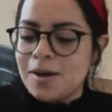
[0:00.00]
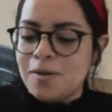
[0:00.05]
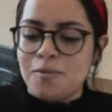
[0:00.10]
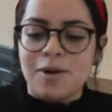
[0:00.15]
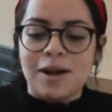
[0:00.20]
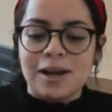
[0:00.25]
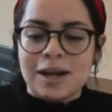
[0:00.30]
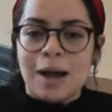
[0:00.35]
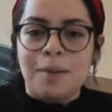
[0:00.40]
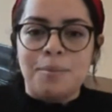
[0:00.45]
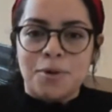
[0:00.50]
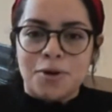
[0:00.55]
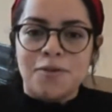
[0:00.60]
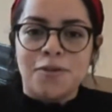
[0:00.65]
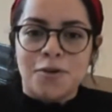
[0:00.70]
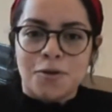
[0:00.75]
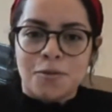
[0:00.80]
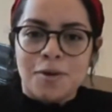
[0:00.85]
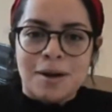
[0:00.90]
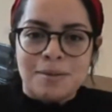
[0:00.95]
when I'm
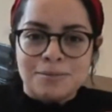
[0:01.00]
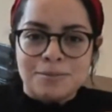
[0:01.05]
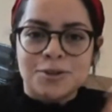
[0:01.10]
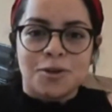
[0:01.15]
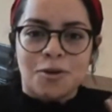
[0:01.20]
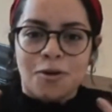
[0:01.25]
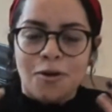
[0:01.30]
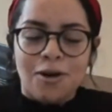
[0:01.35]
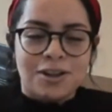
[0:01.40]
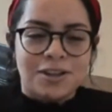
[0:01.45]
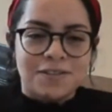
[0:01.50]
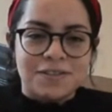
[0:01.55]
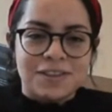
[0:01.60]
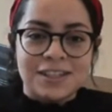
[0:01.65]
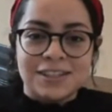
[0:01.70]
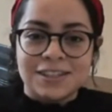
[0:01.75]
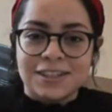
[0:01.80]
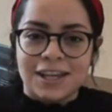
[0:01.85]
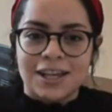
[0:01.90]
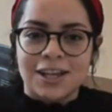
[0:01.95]
overwhelmed with all of
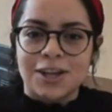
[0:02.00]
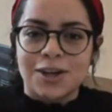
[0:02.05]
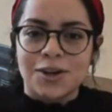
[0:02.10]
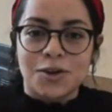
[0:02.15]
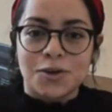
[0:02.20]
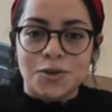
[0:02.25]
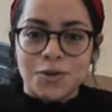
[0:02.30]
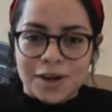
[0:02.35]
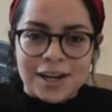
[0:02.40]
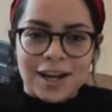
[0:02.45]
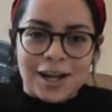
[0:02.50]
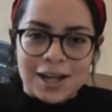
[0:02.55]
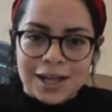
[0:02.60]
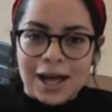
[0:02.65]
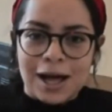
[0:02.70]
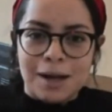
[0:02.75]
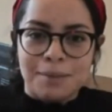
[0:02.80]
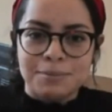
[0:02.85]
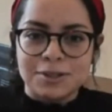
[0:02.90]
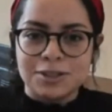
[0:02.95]
these like great
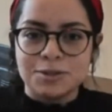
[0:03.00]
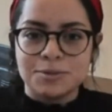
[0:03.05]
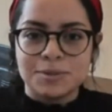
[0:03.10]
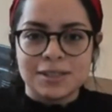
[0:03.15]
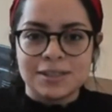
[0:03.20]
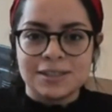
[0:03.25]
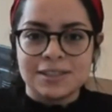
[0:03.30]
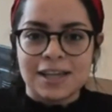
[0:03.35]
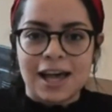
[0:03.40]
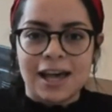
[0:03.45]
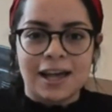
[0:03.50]
accomplishments,